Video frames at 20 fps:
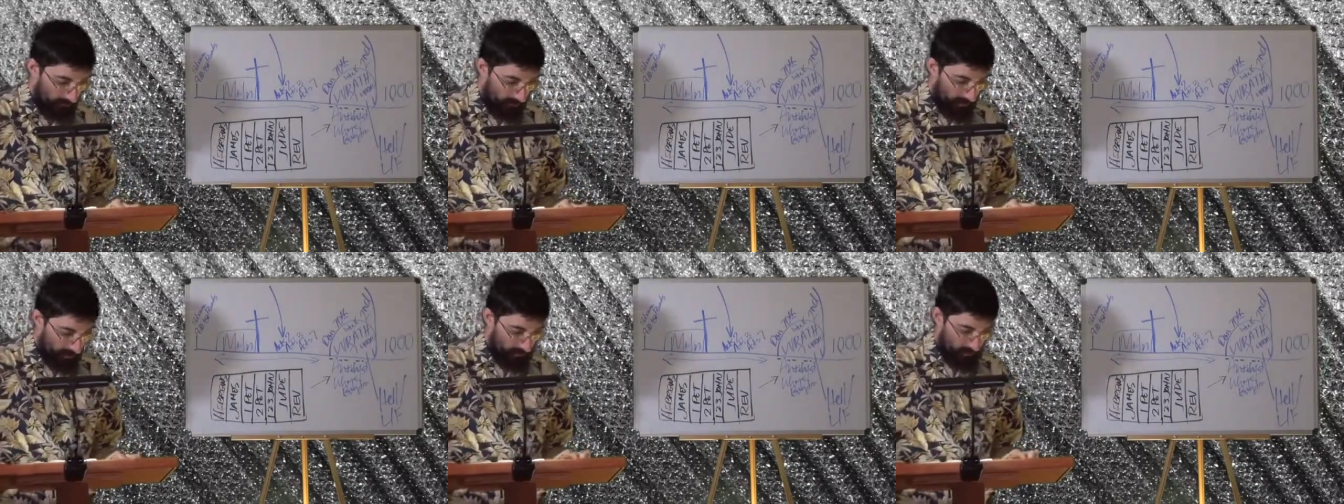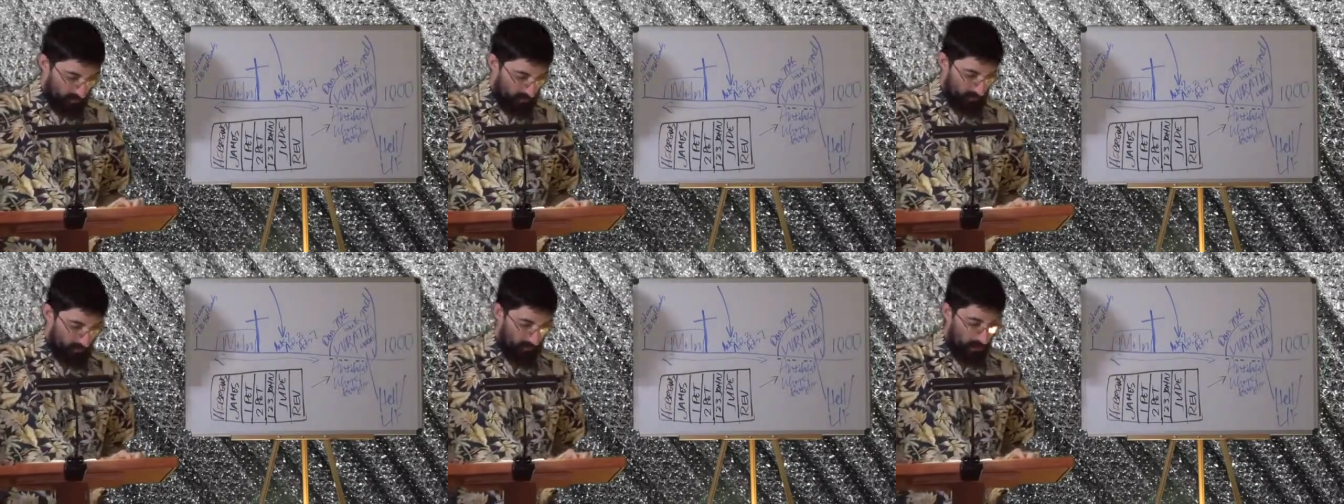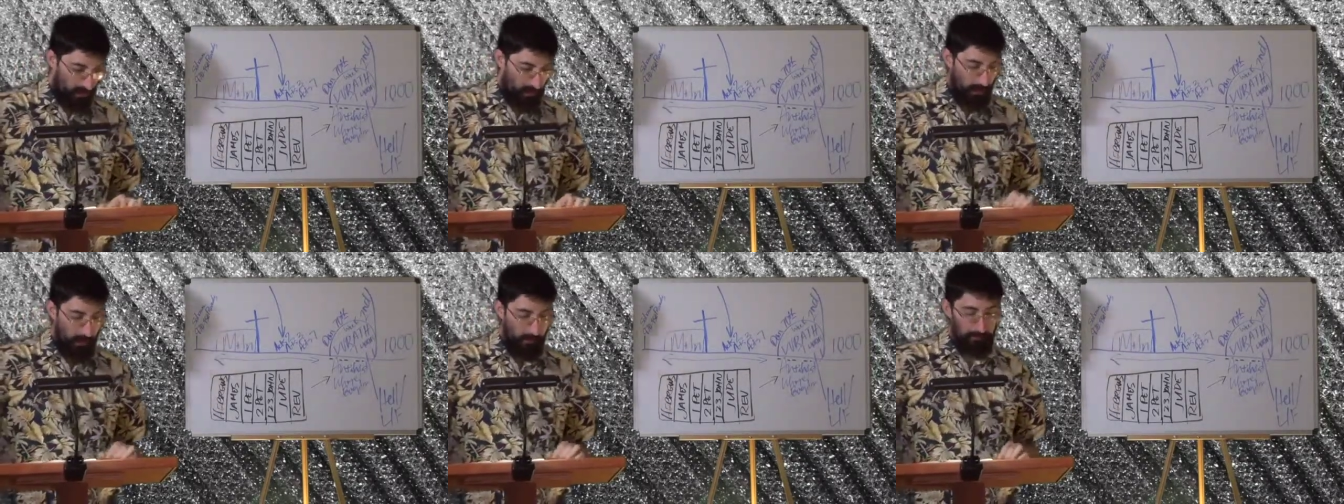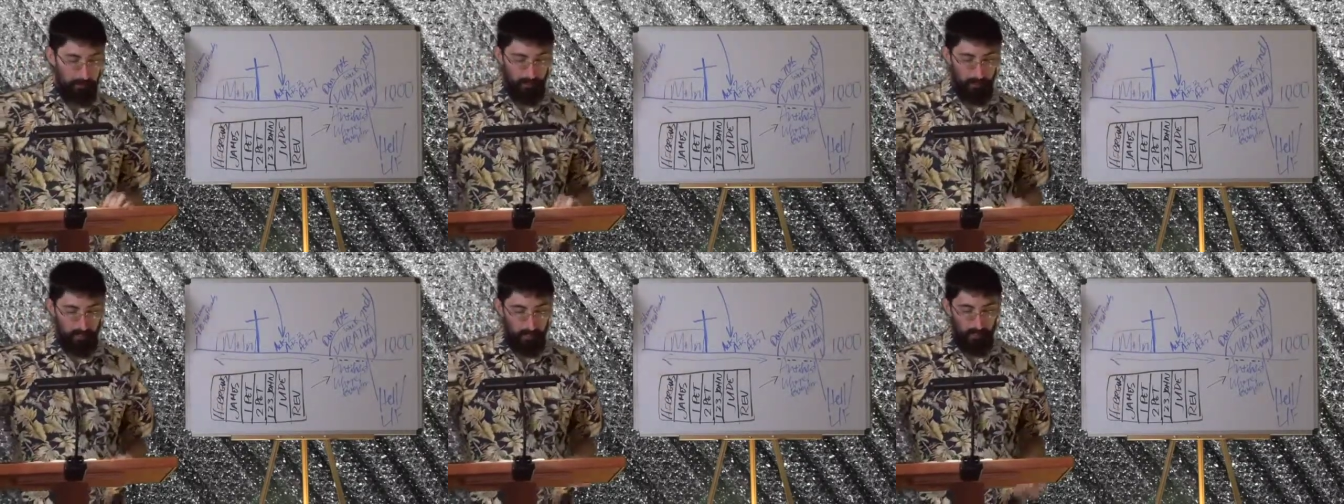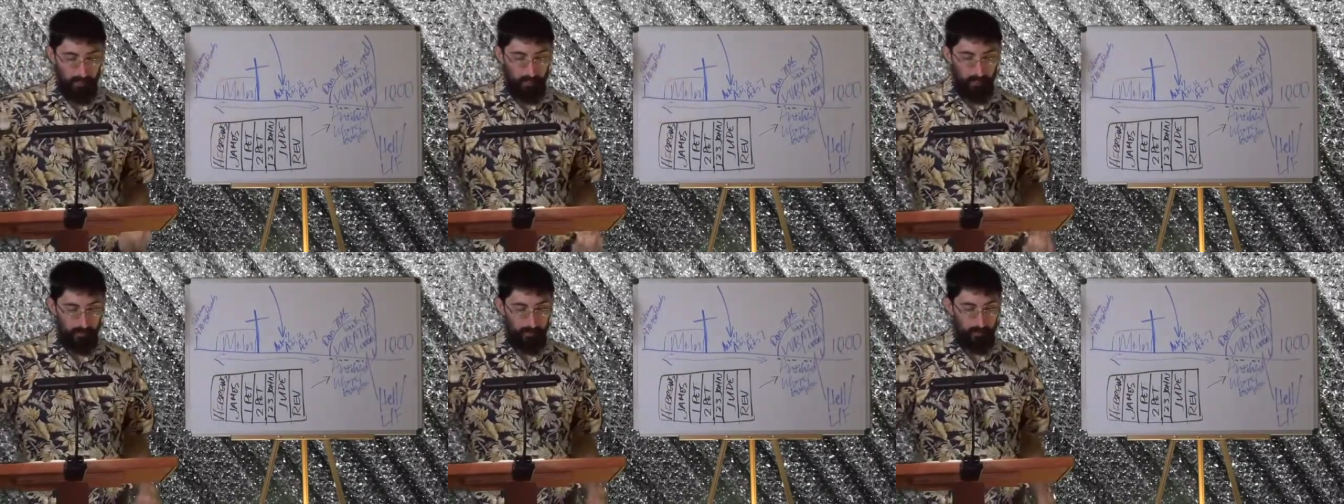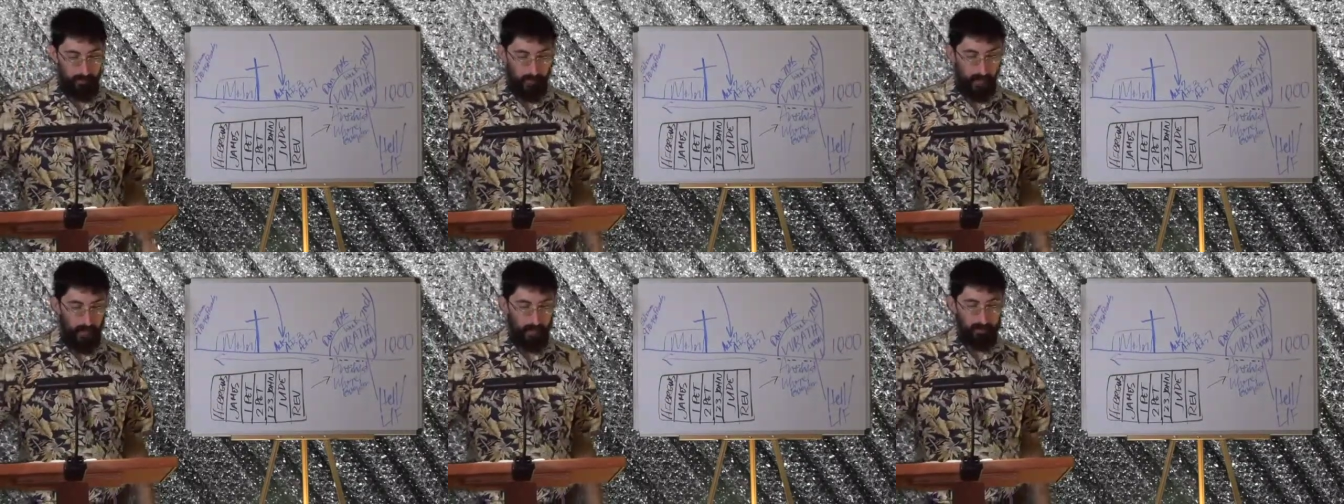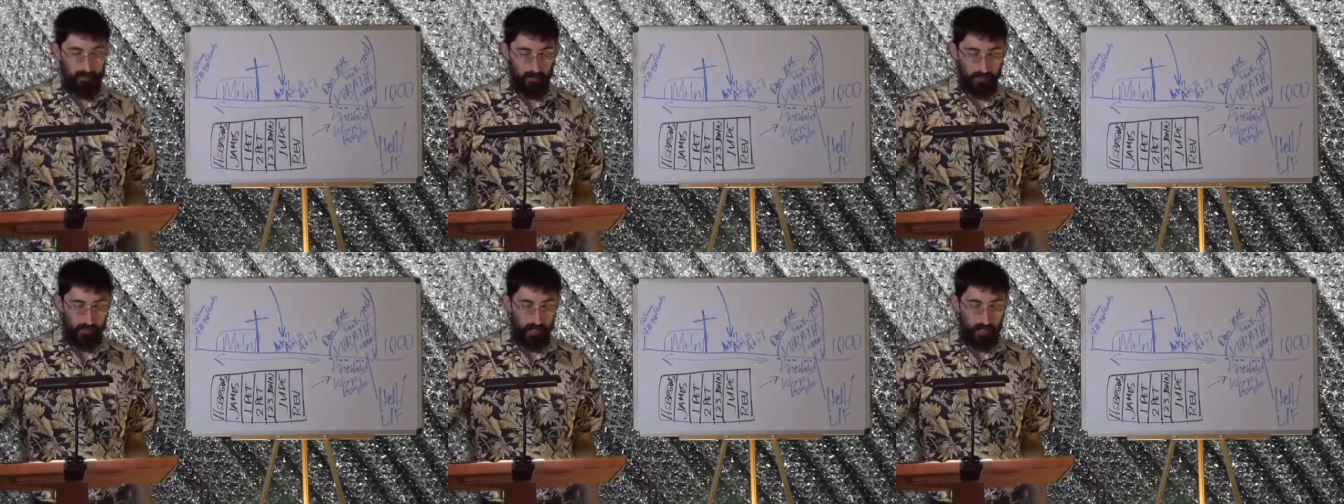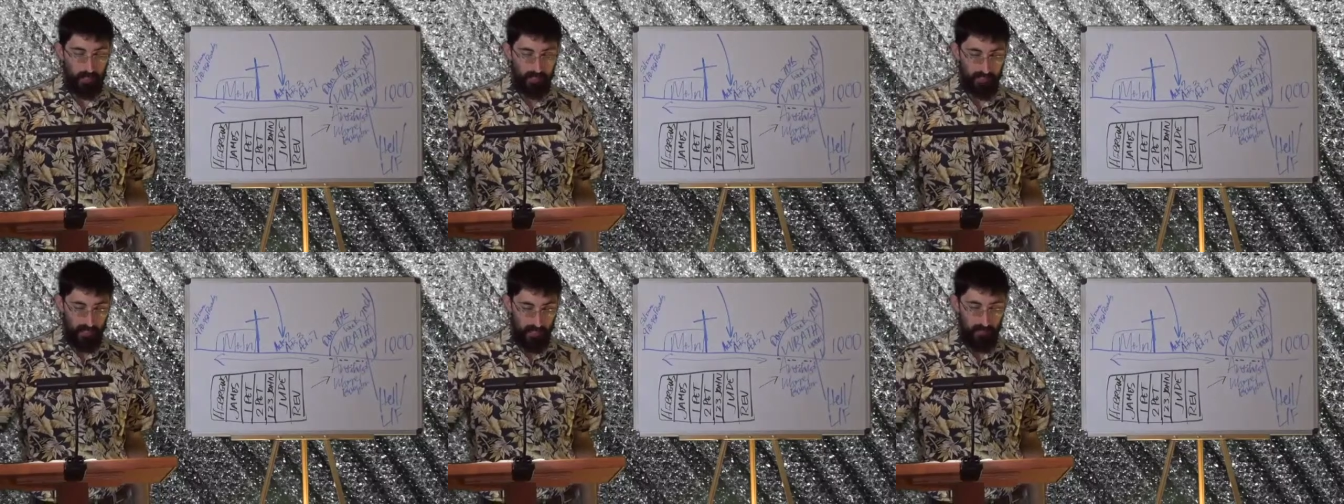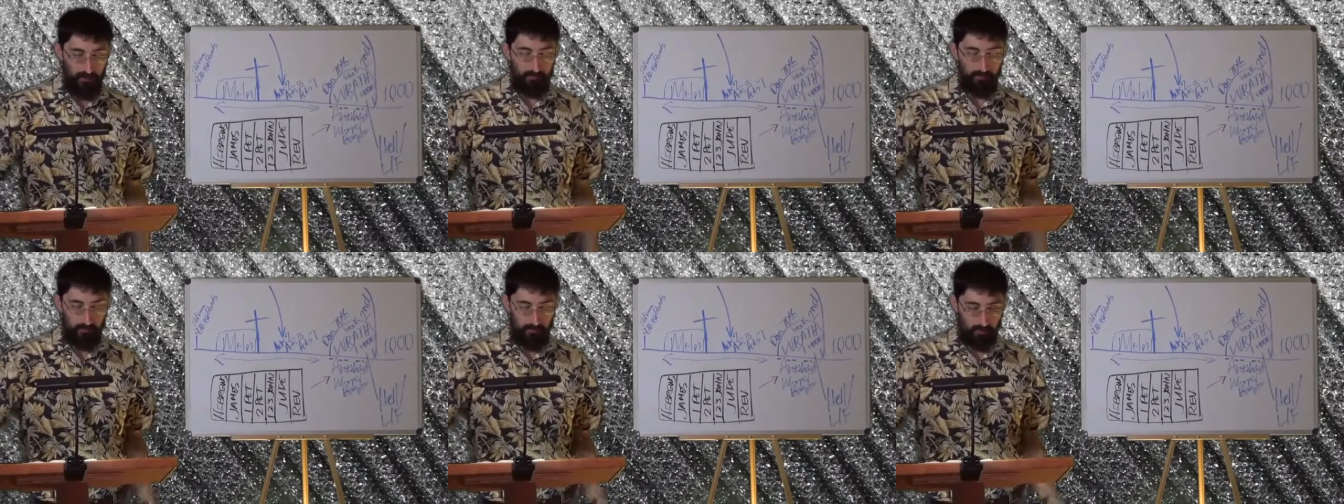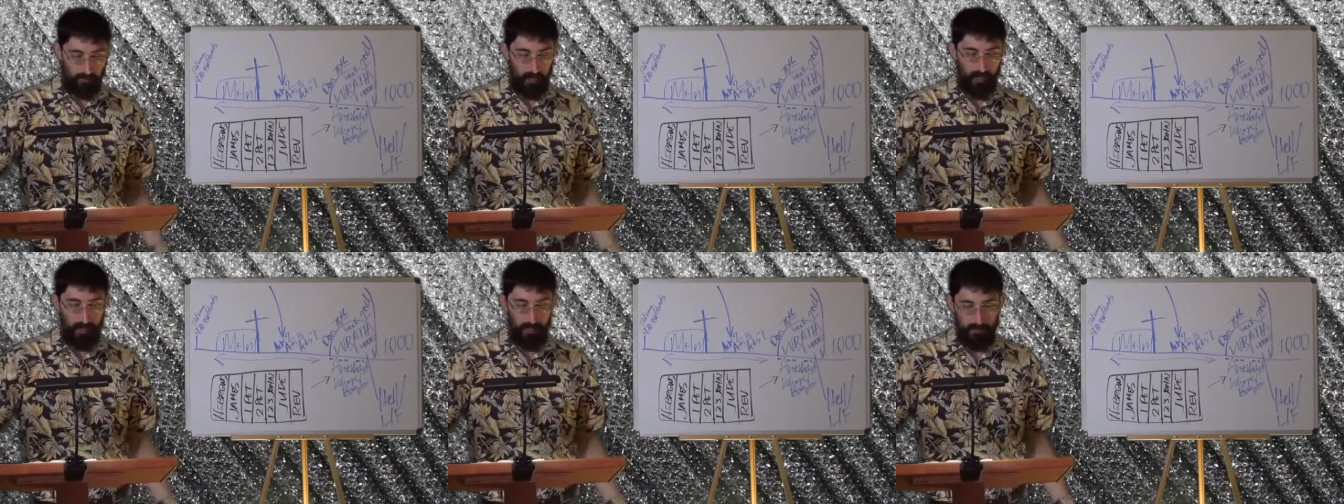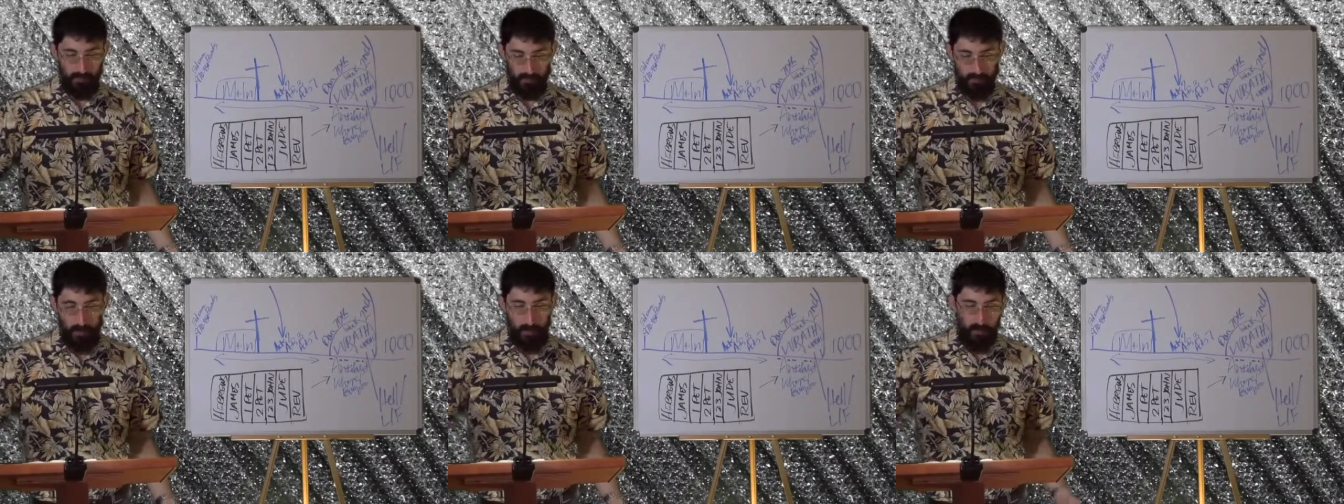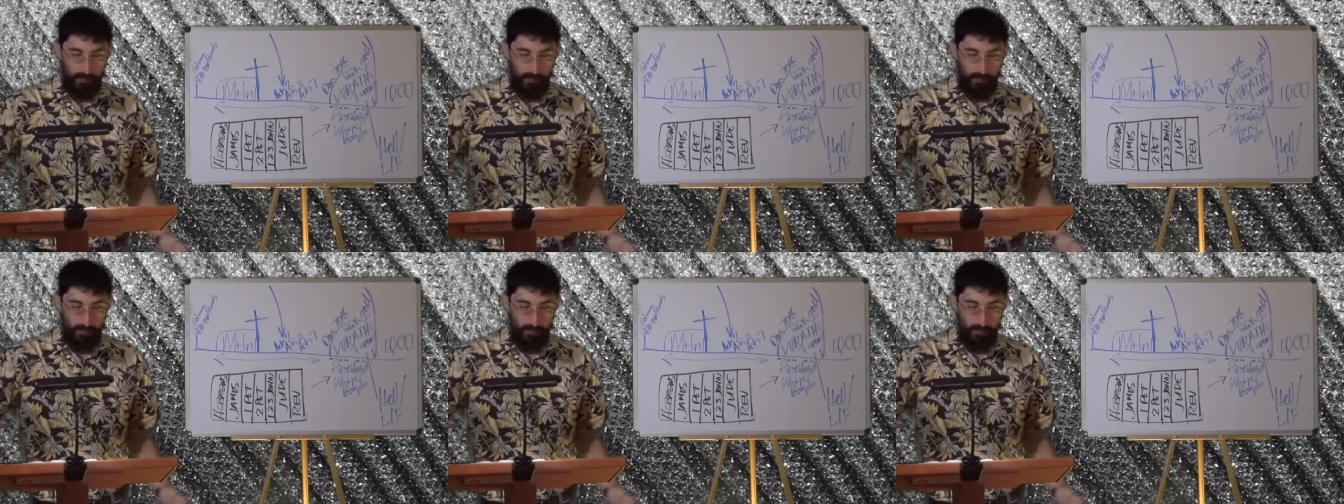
because they're not operating on the doctrine God gave them, grace.